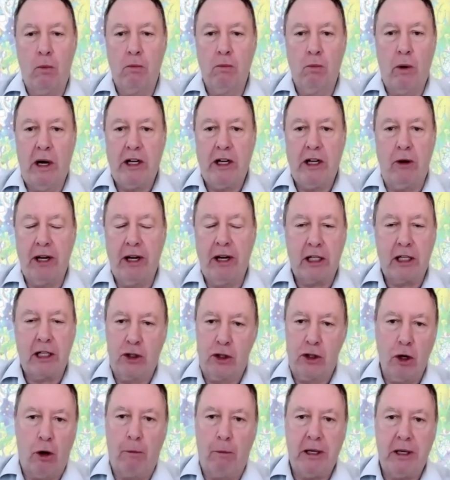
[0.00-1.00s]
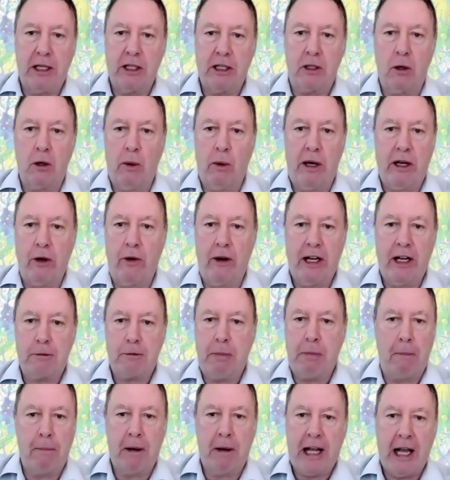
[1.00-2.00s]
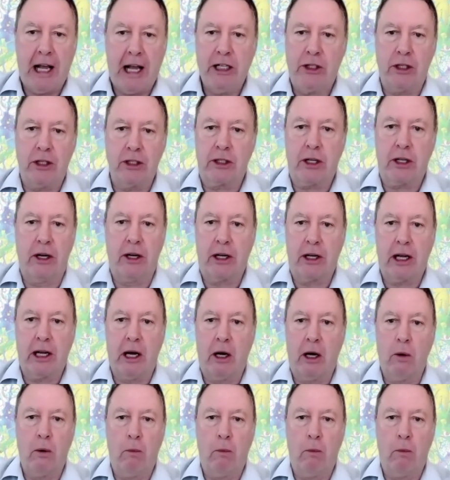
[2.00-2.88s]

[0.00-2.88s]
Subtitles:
where your next job is or where your next publication is going to go,